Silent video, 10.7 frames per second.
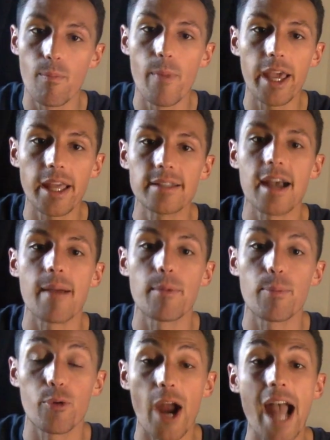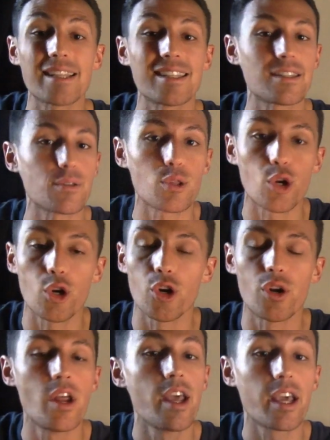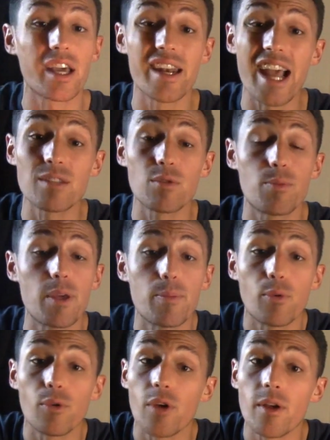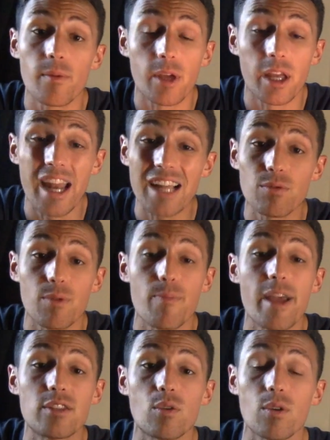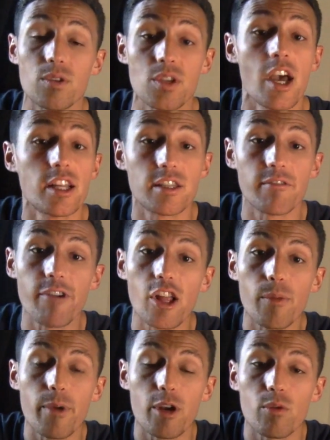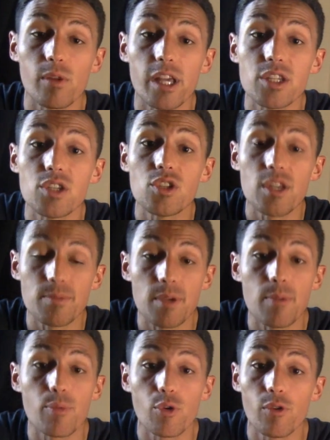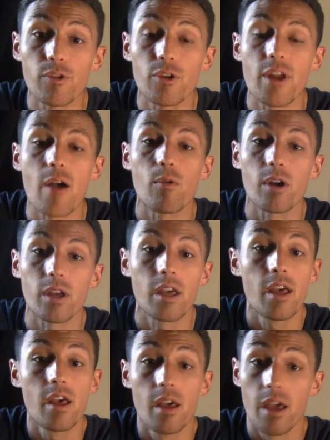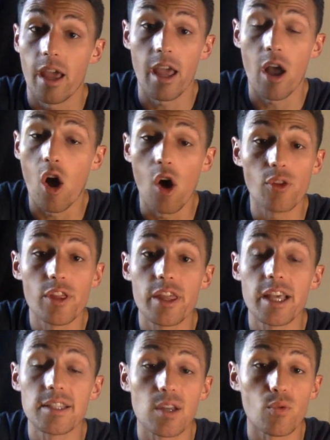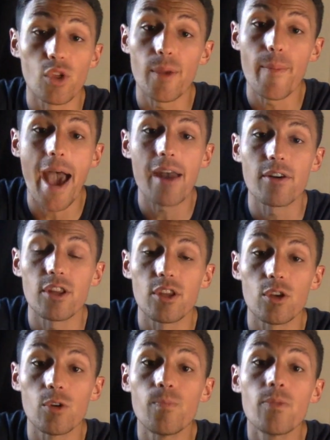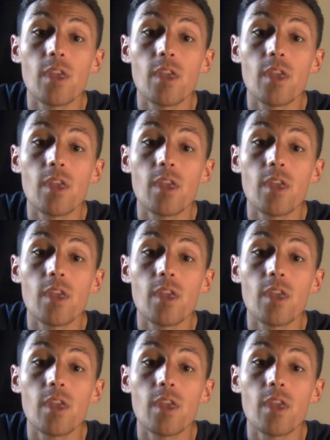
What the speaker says: making time to practice, learn, connect with people, connect with mentors, develop better relationships, improve your network. All the things that really matter to you,